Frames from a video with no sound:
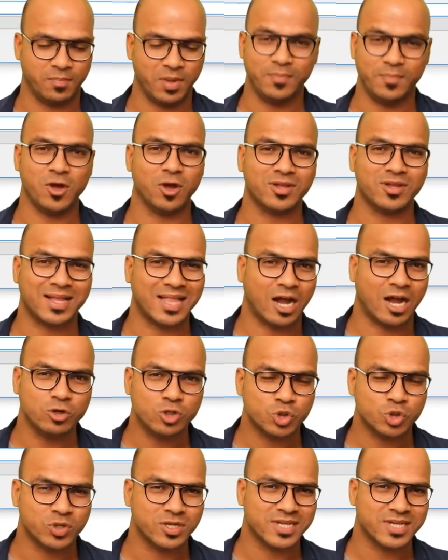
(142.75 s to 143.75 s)
Maybe on cloud
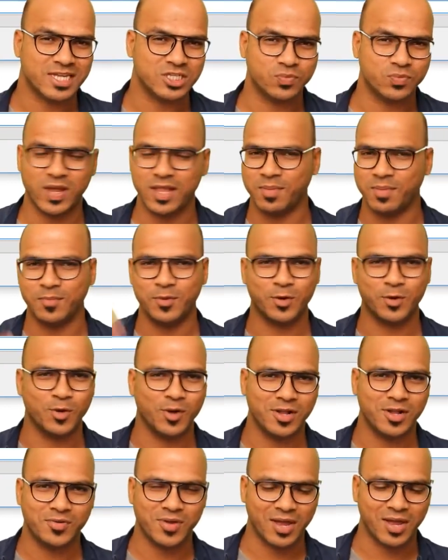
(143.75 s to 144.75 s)
storage as well, maybe
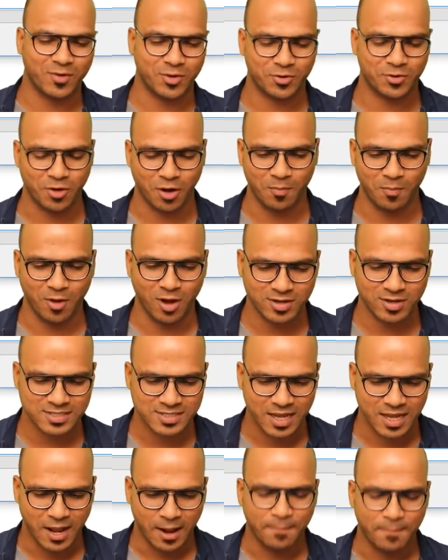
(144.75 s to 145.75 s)
Google Drive or Dropbox.